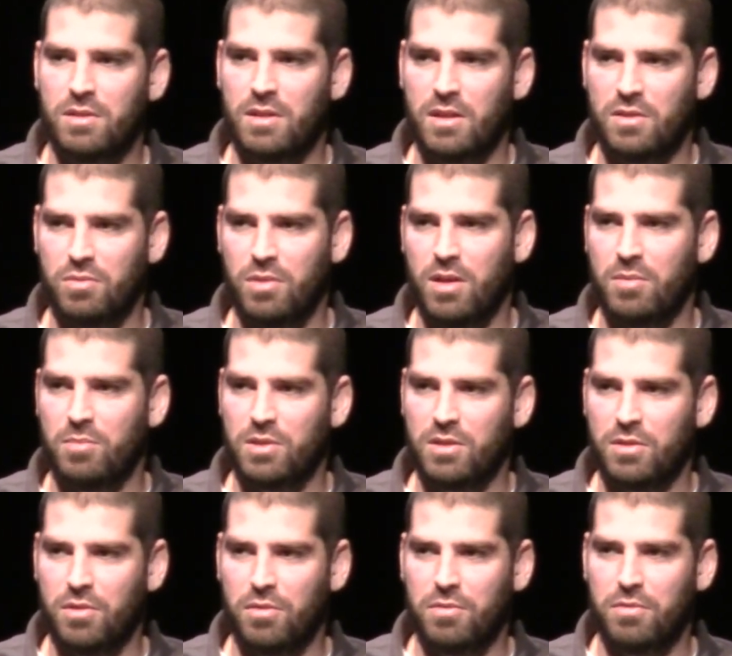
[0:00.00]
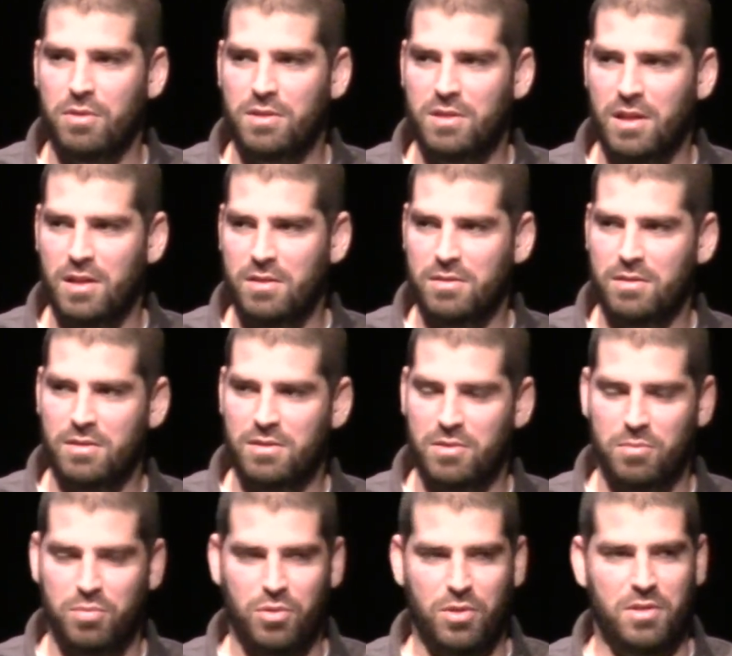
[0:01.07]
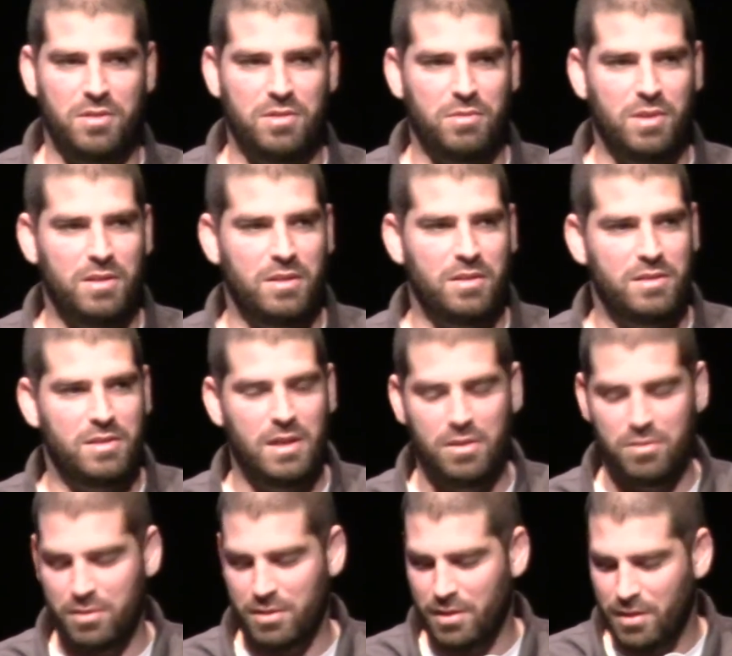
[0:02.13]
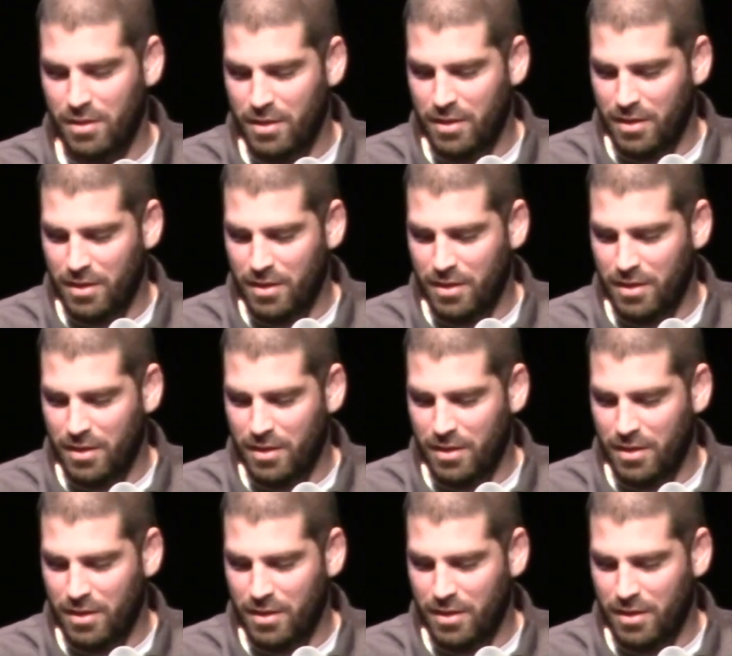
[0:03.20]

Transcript: and that's why I'm going to go through the 10. It's important to write things down.